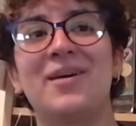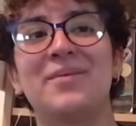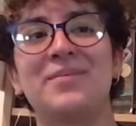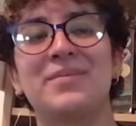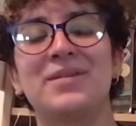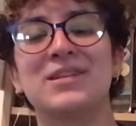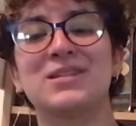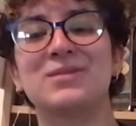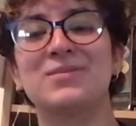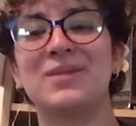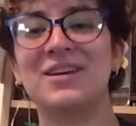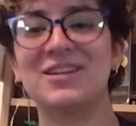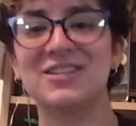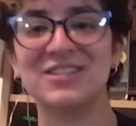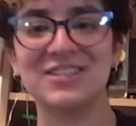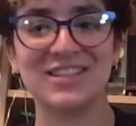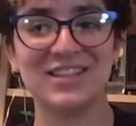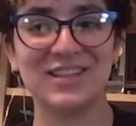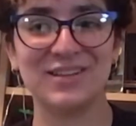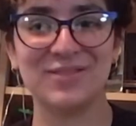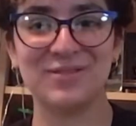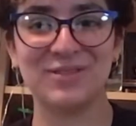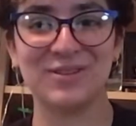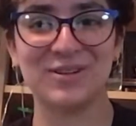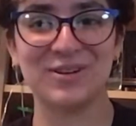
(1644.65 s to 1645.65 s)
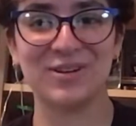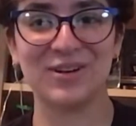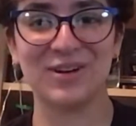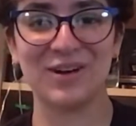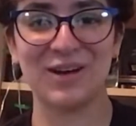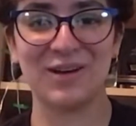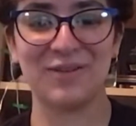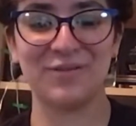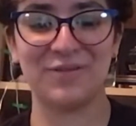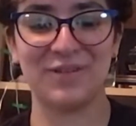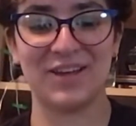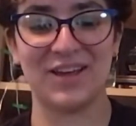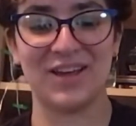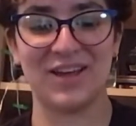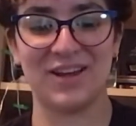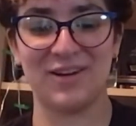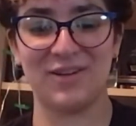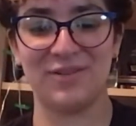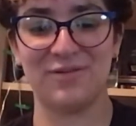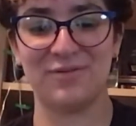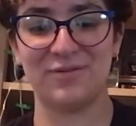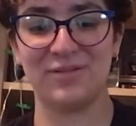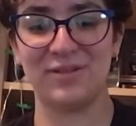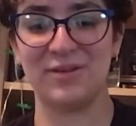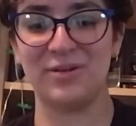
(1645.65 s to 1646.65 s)
especially if you're a fan
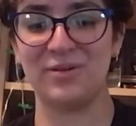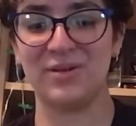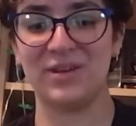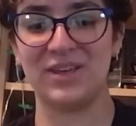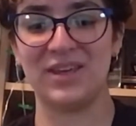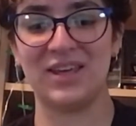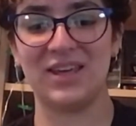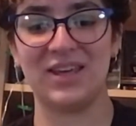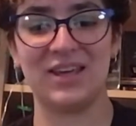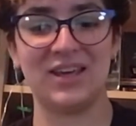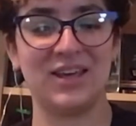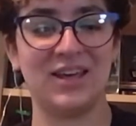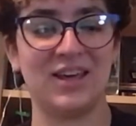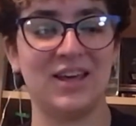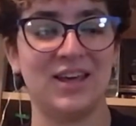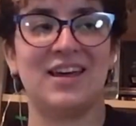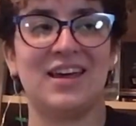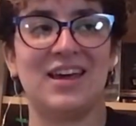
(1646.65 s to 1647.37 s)
of Loki.